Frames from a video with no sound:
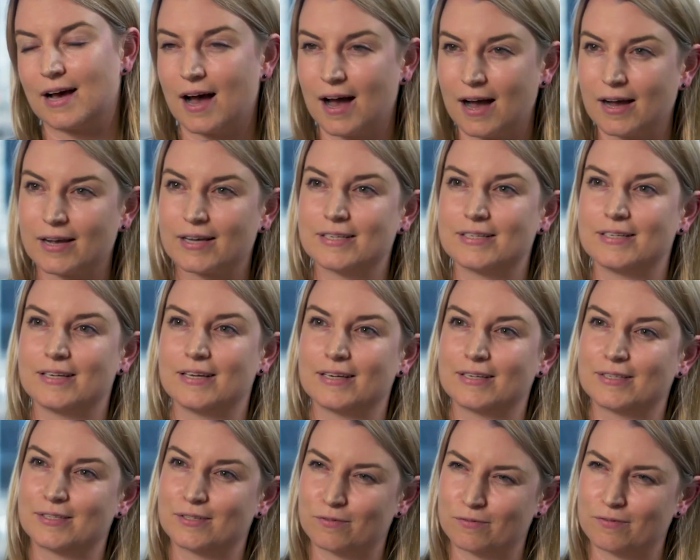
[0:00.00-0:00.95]

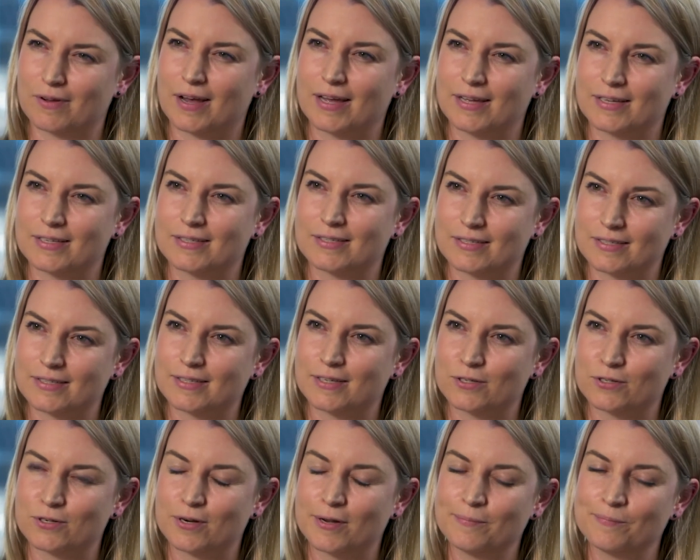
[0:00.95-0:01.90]
architects, surveyors,
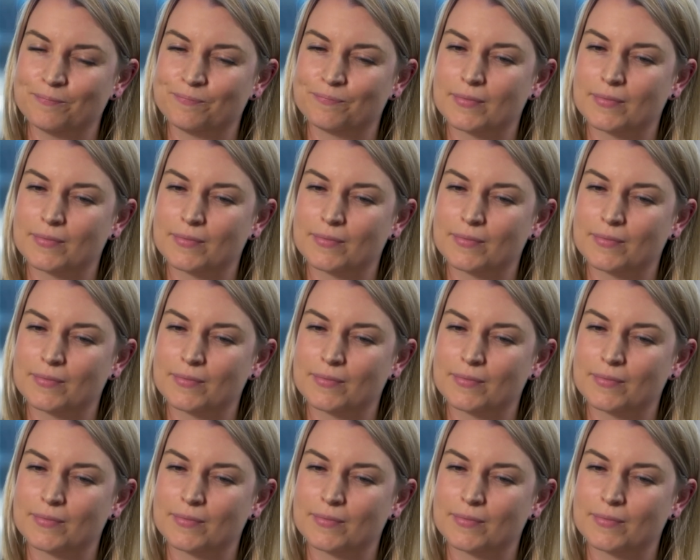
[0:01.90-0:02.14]
etc.